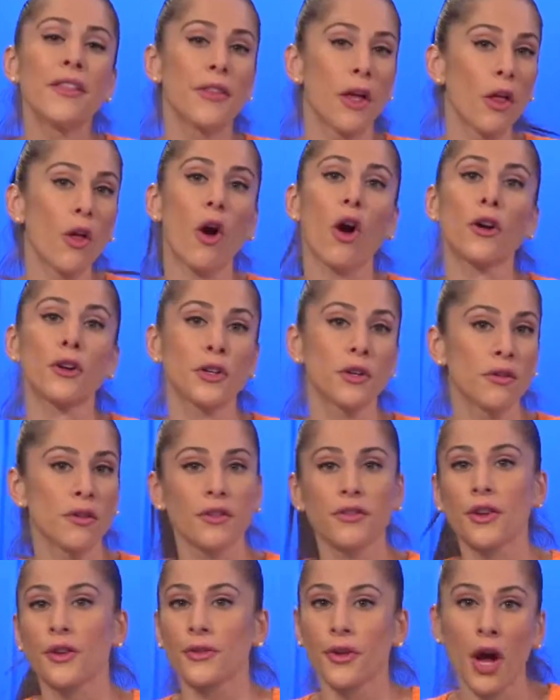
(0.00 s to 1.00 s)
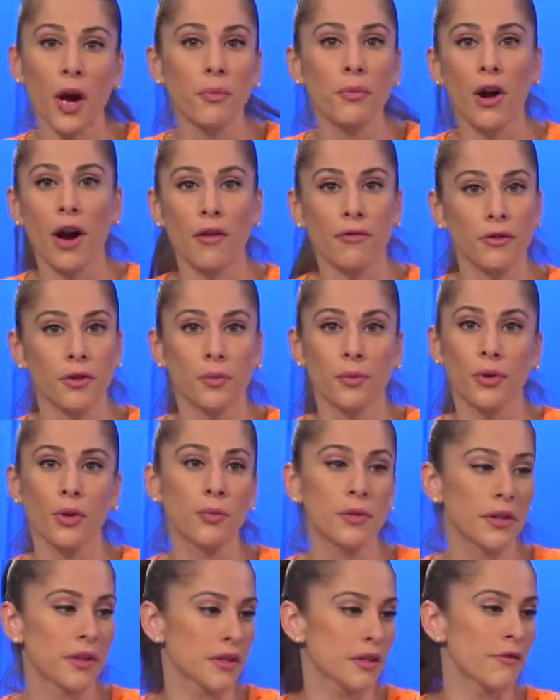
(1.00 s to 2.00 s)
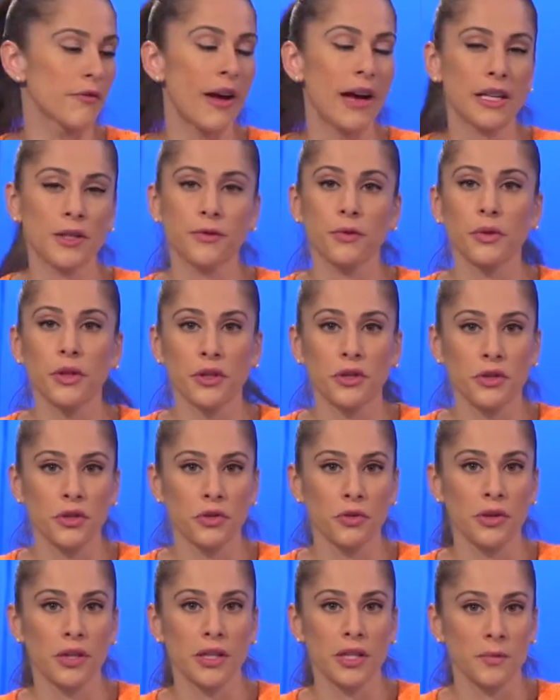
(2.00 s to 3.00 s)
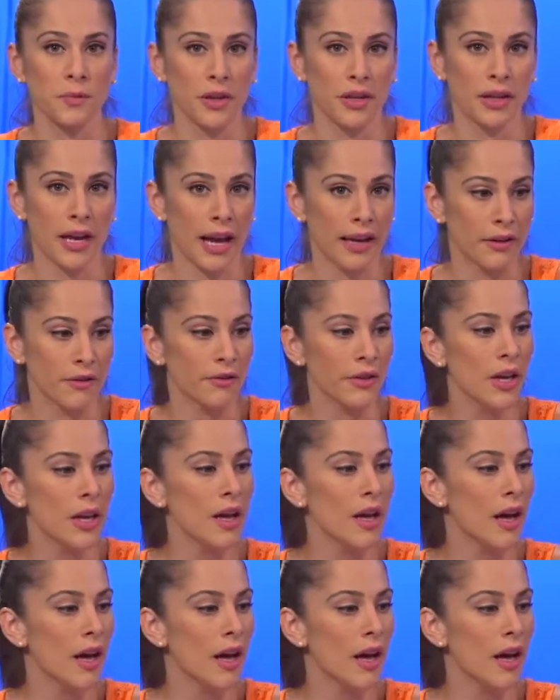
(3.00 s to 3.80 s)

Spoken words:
They'll argue that they're not profitable because the fast food industry has been kind of,